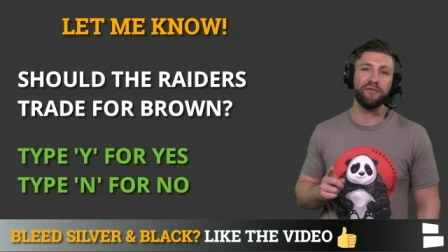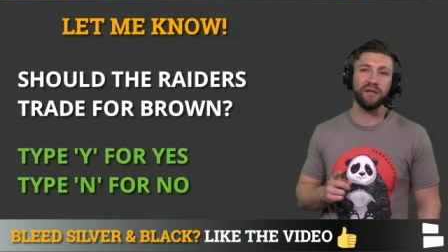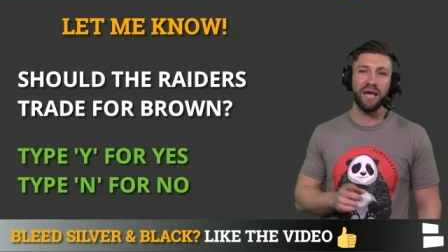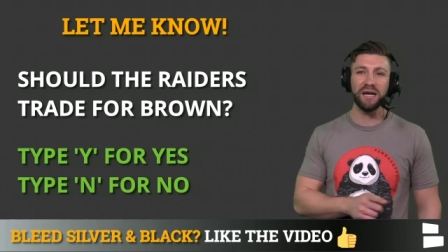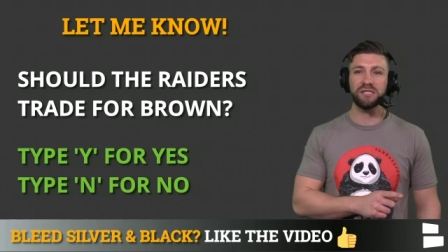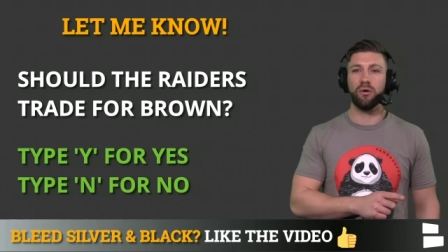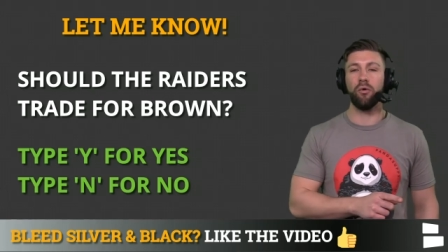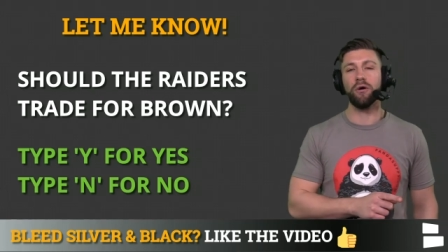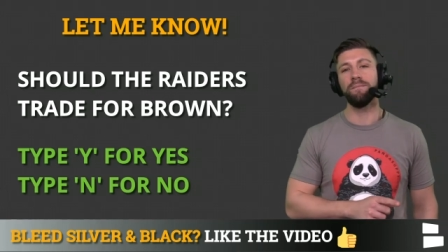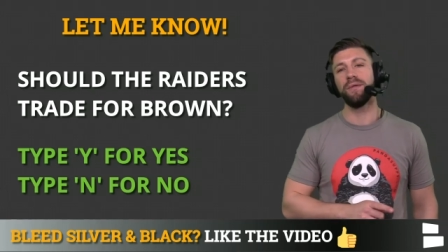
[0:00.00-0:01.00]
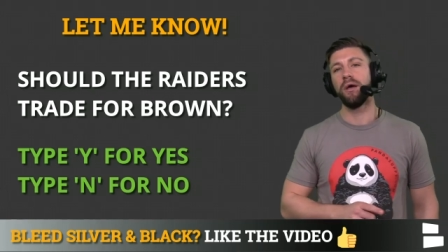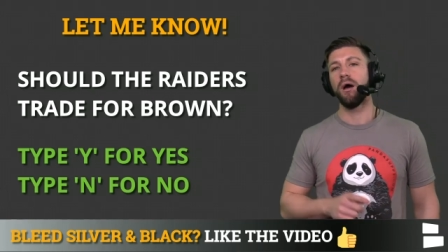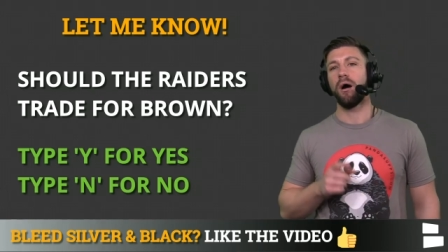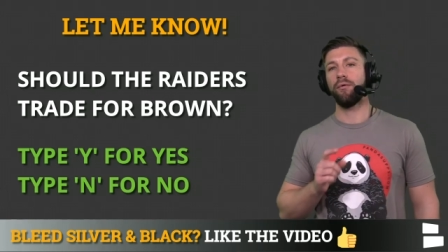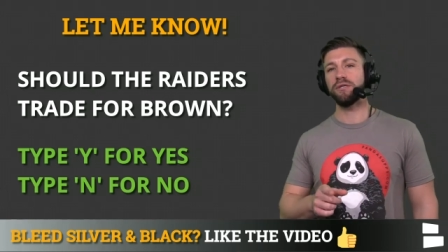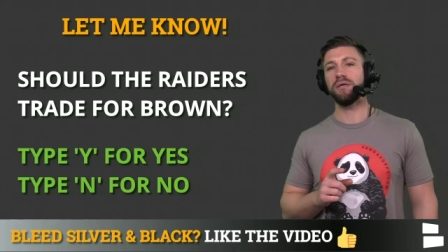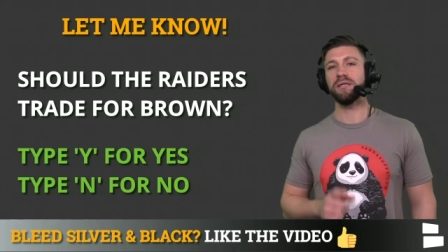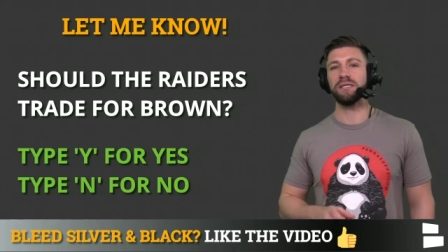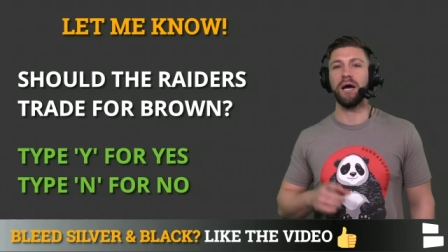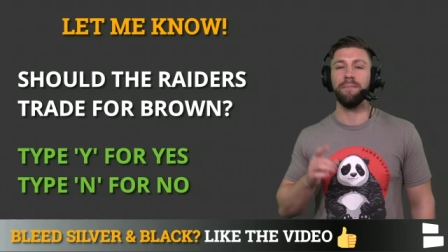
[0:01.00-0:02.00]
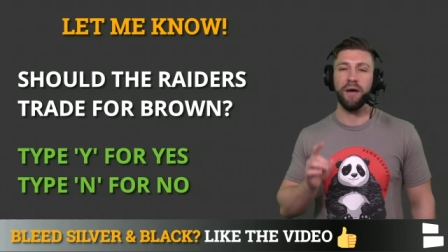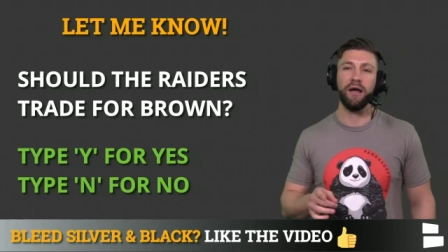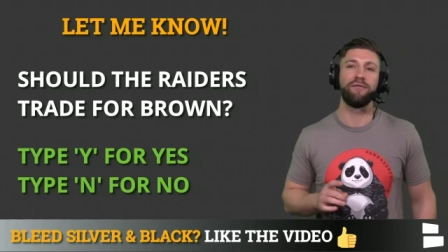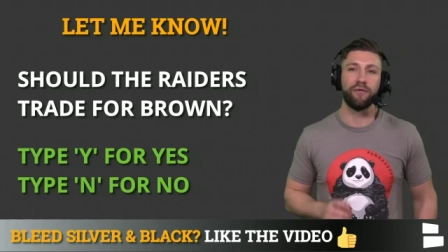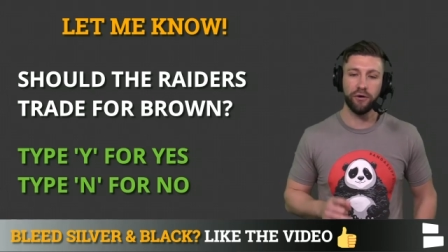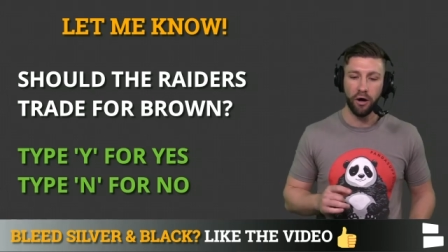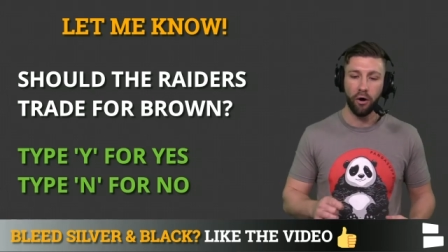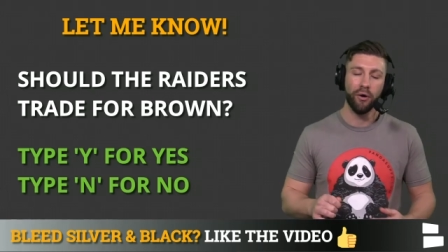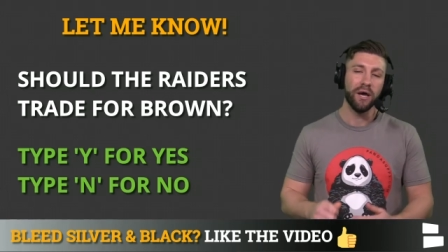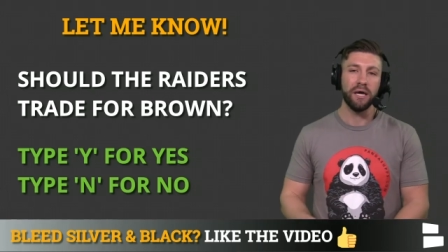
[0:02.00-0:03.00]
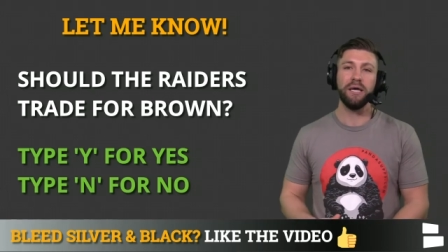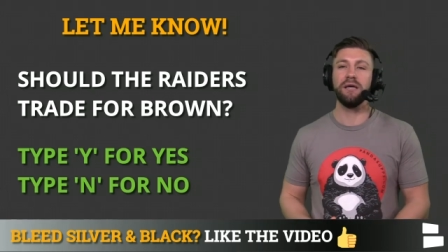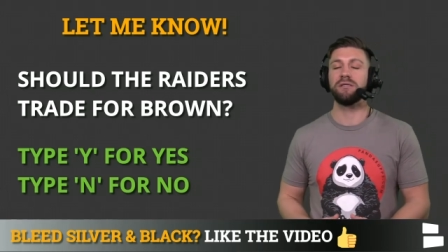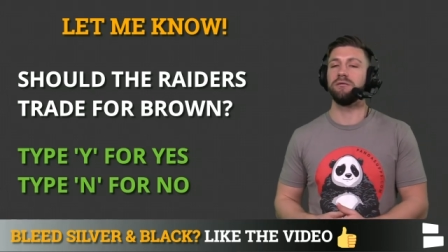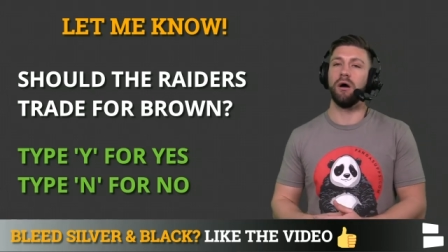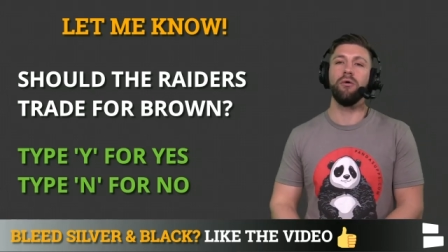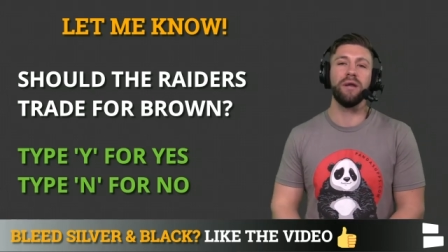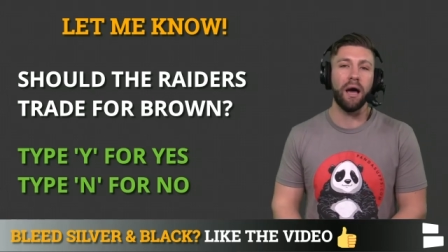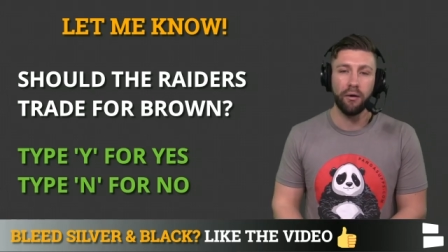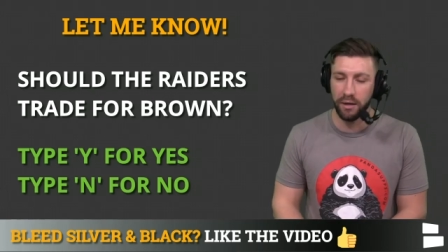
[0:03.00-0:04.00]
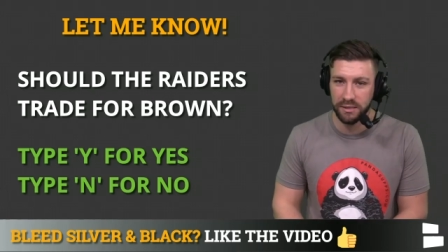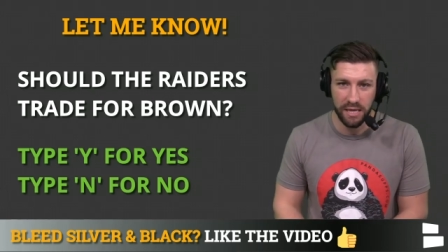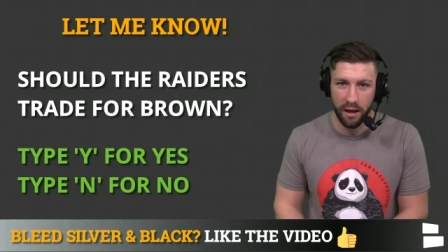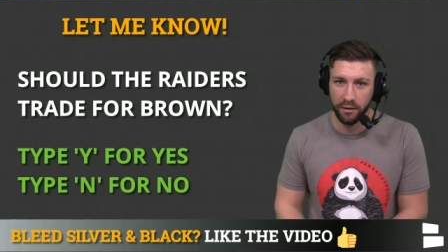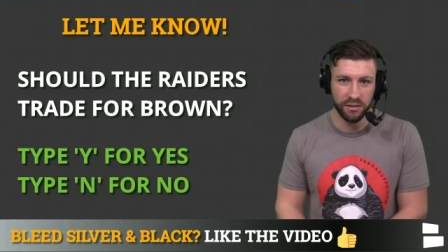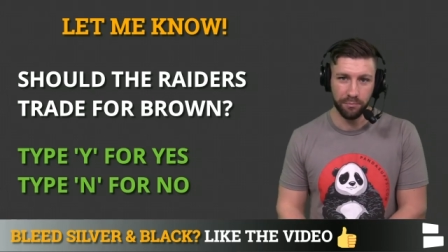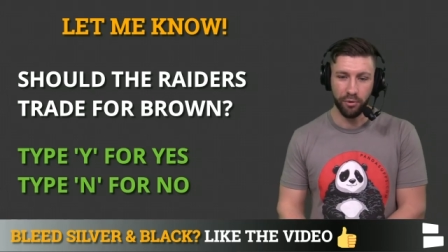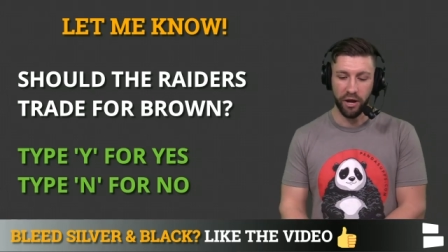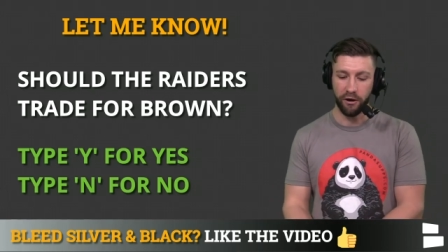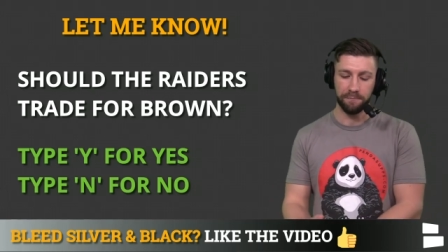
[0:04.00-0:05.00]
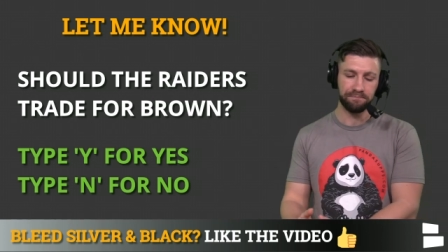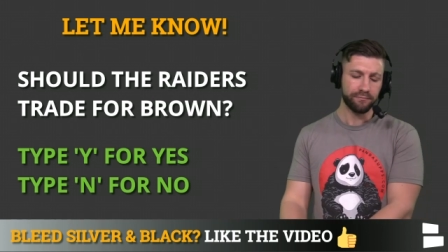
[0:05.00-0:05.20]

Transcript: for yes, or I want you to type N for no. He is no doubt a talented player.